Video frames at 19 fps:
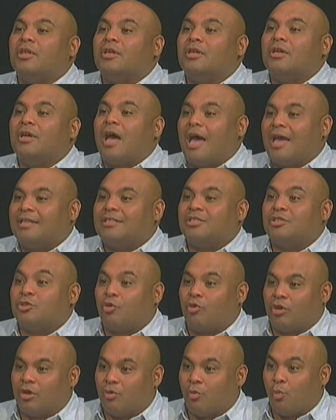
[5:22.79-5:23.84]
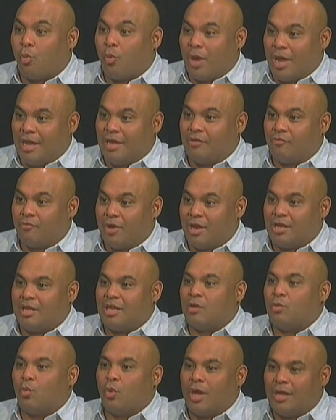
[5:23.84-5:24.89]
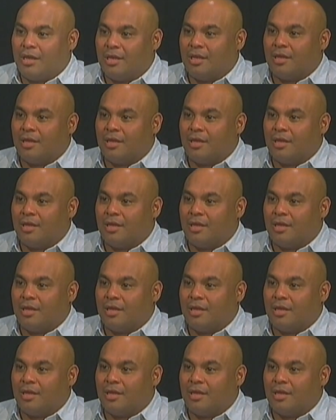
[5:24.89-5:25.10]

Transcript: ICE is already ready and waiting.